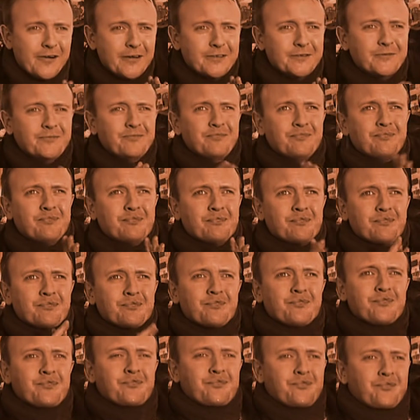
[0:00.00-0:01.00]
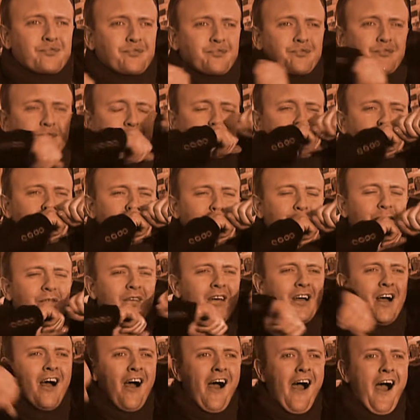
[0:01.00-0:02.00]
and it was still raining.
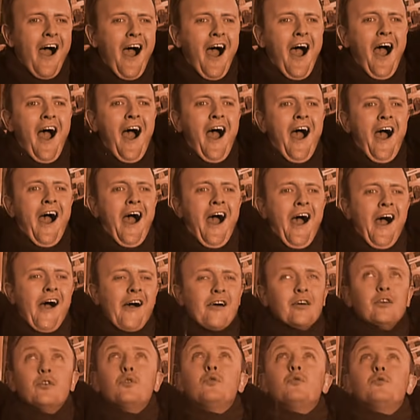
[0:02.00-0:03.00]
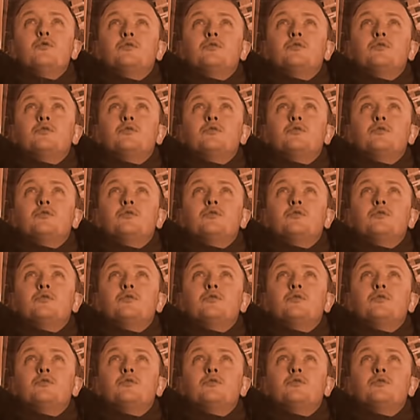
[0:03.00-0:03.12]
Then I noticed